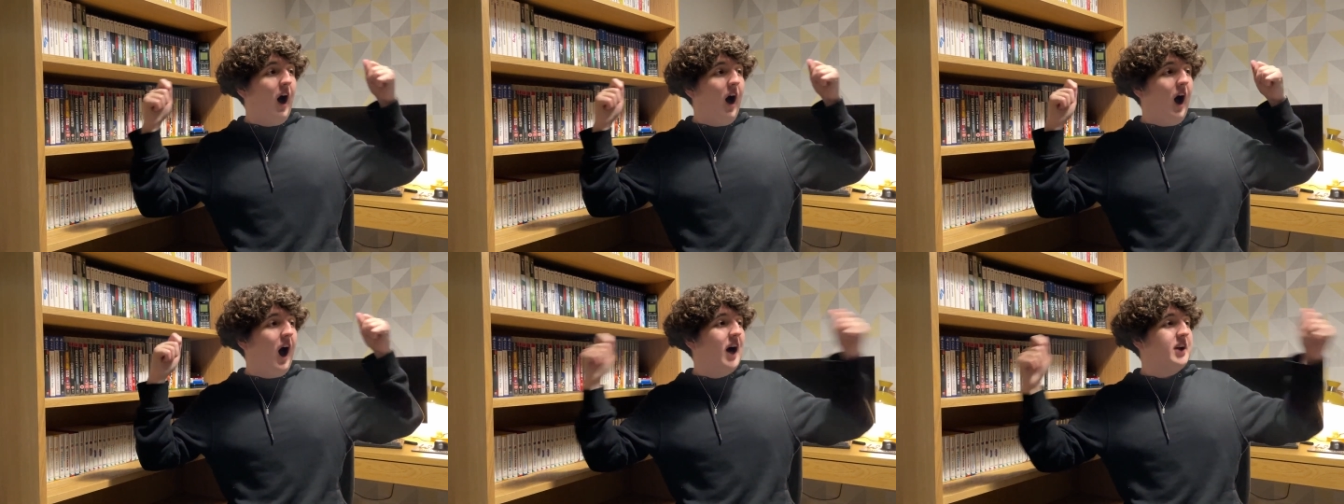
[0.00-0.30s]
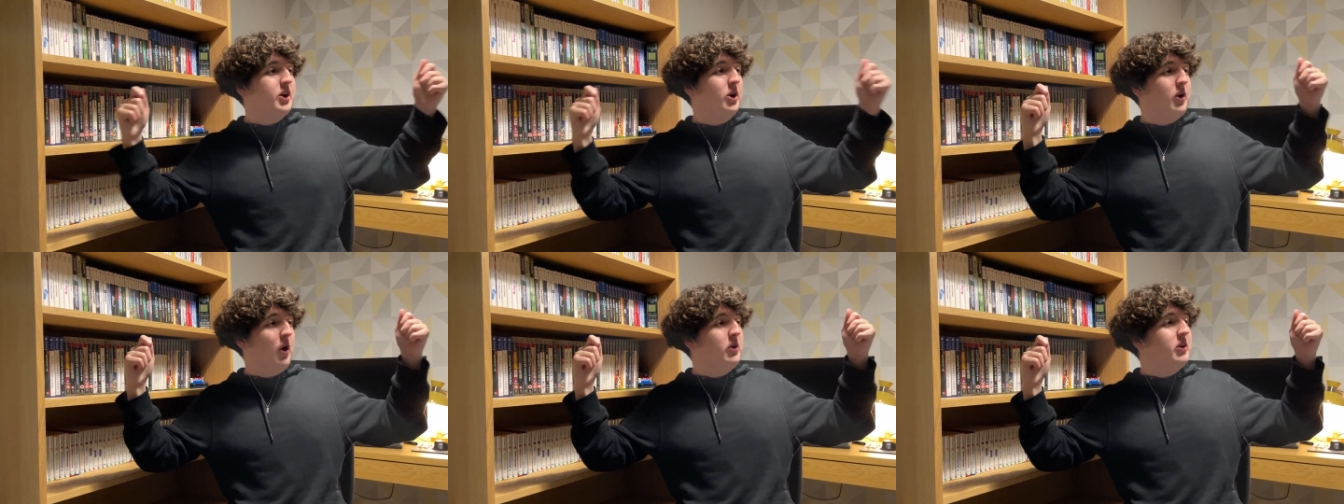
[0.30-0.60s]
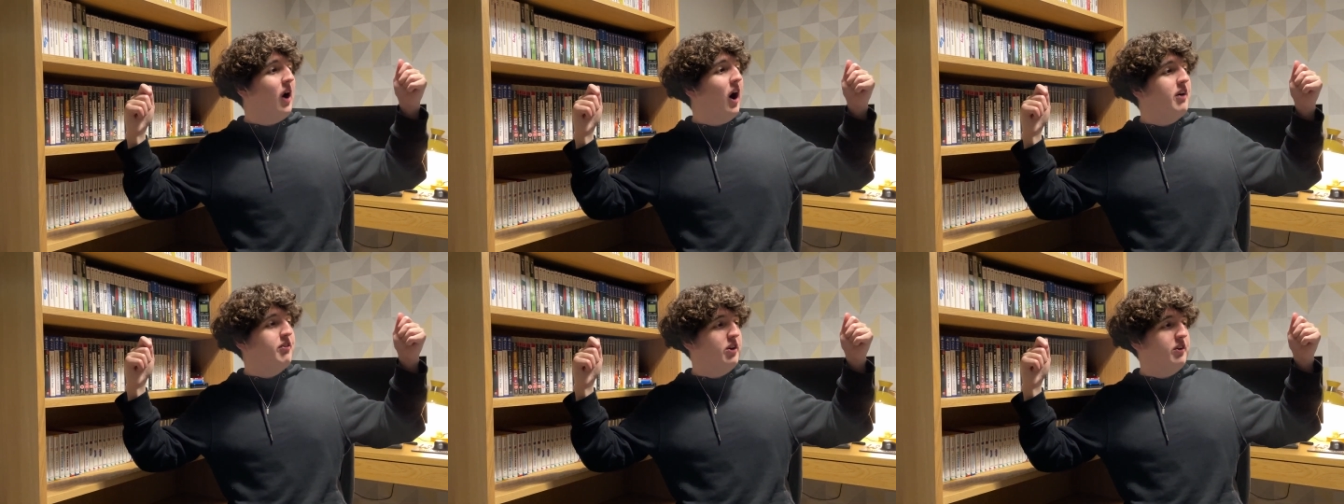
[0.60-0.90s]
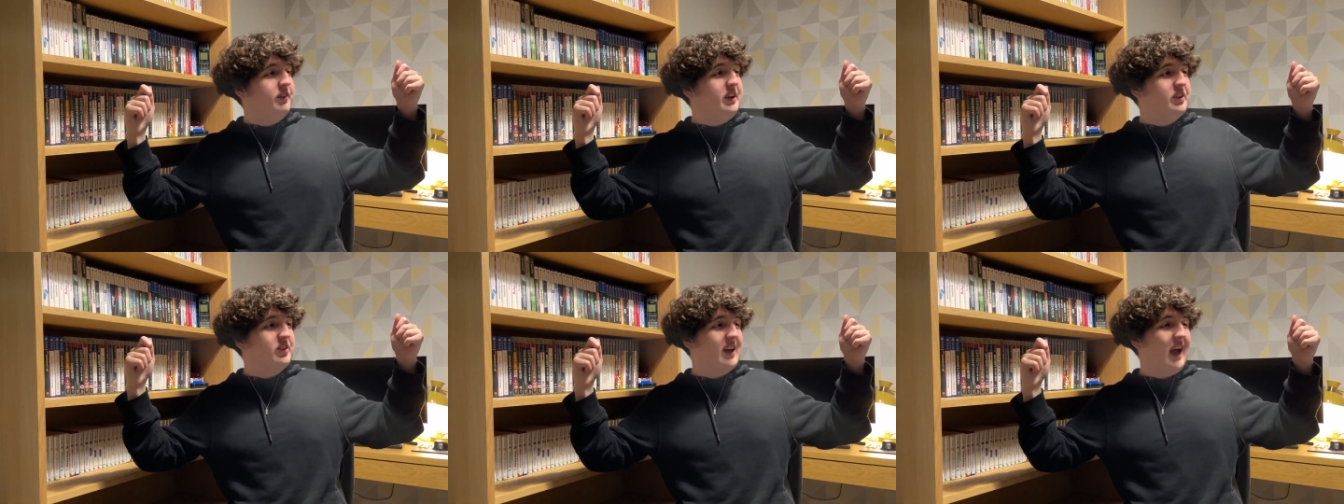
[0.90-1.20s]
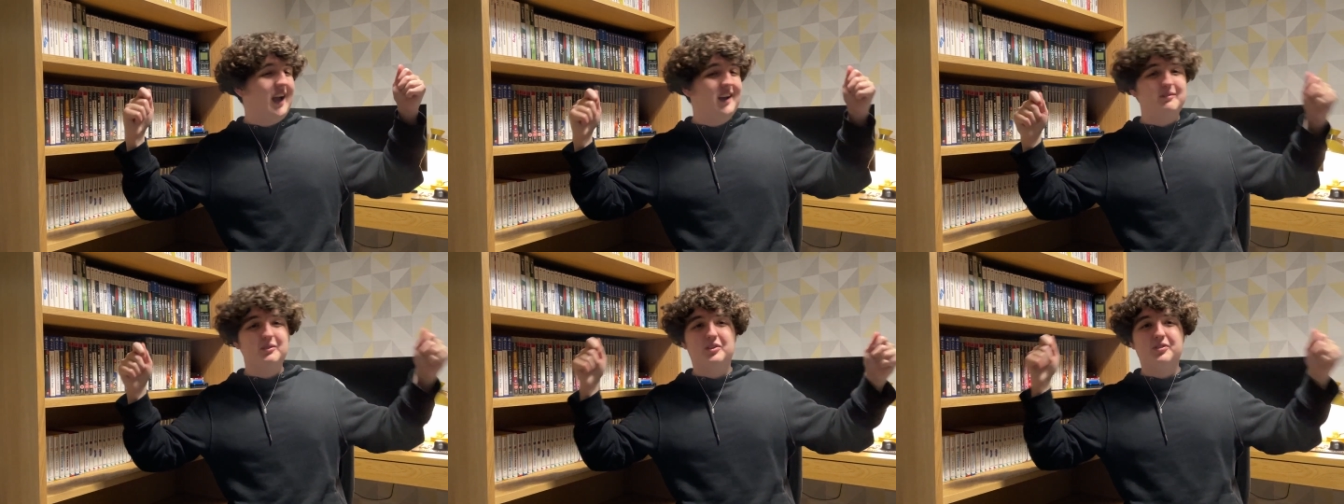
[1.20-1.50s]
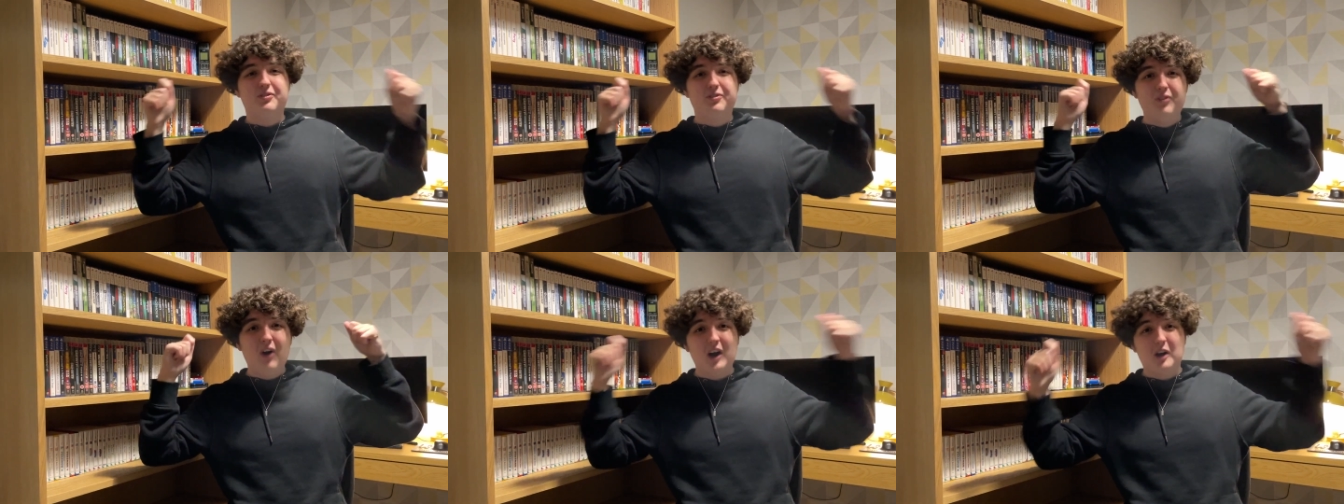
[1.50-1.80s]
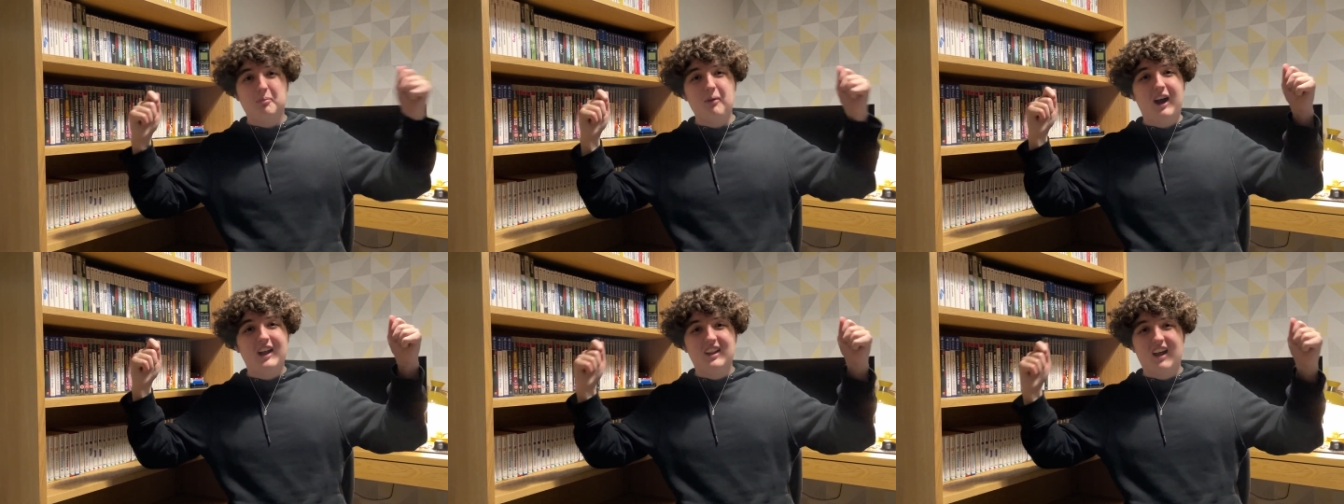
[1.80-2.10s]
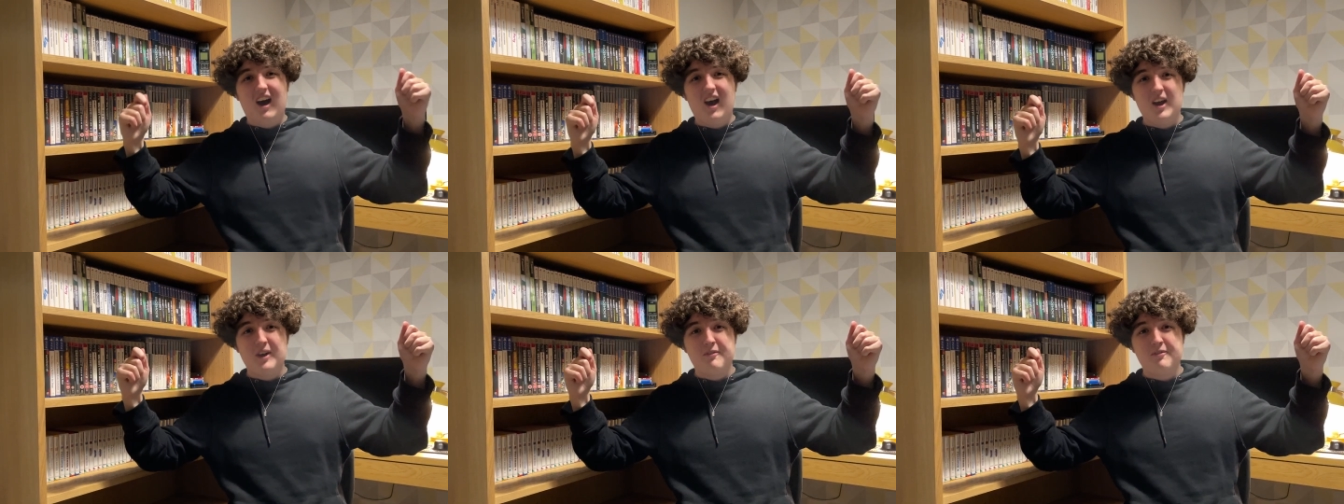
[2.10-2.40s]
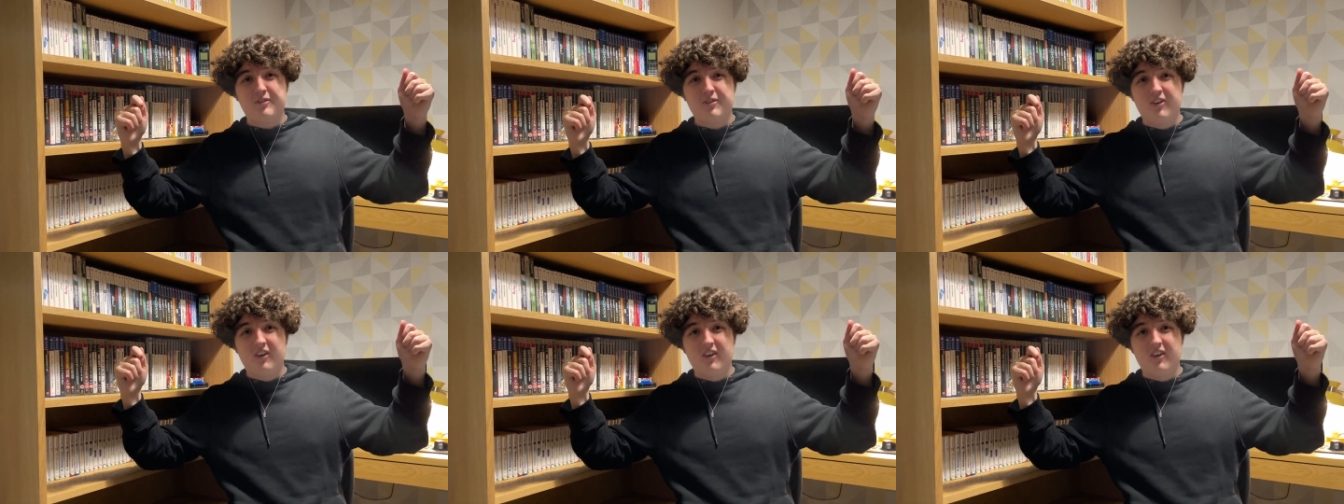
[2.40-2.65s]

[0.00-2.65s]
I don't own either of these games my life.